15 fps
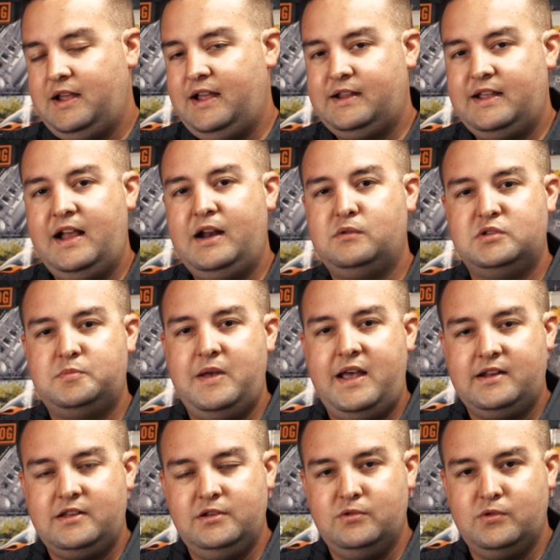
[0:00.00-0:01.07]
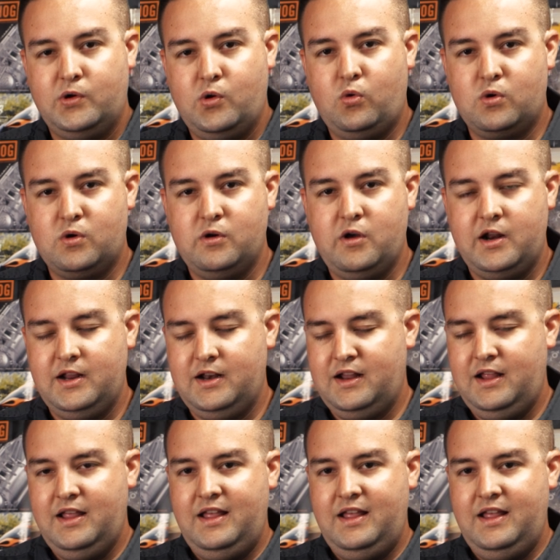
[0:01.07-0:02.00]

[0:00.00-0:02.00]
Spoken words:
I kind of was backed into a corner on it.